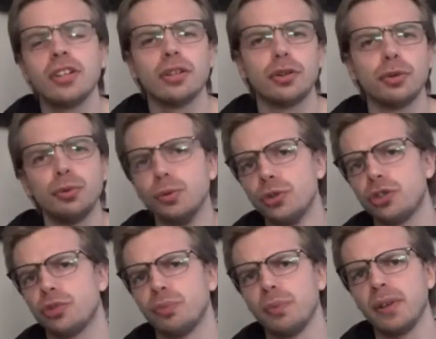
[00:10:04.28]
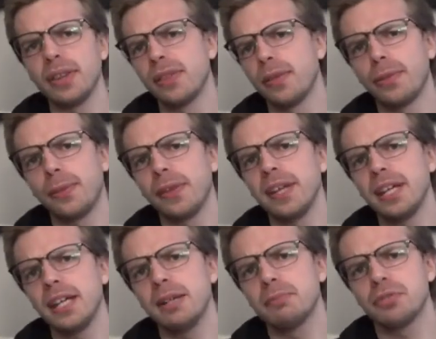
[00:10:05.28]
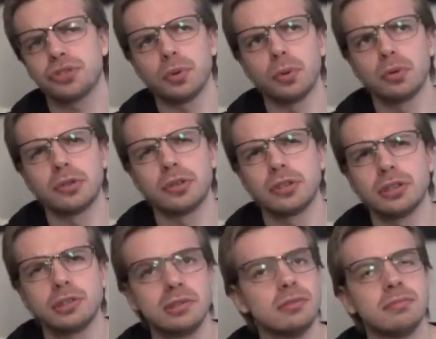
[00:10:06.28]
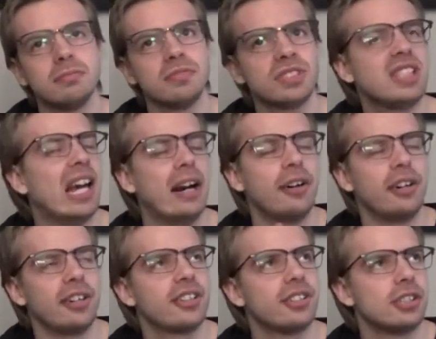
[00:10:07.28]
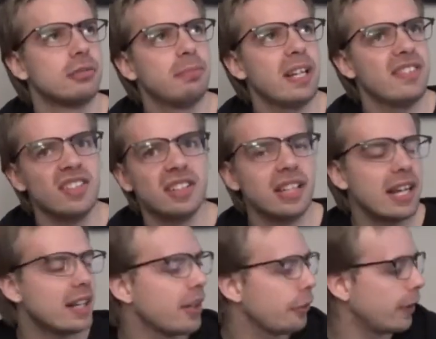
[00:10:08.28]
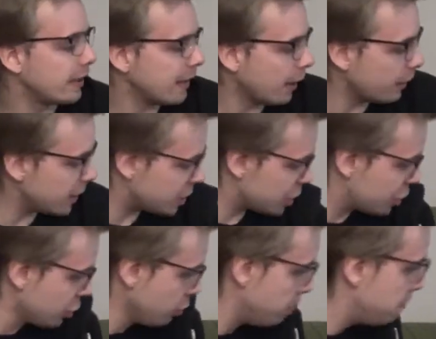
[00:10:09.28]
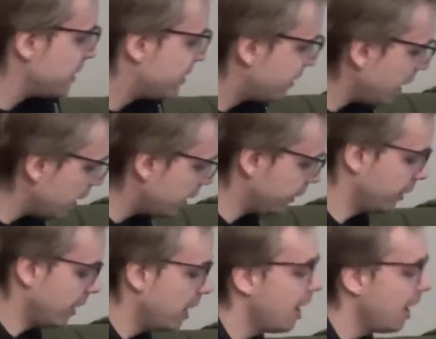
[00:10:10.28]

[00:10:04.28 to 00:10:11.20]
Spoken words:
and loose with themes, horror, character, basically anything. Now, it should be stated,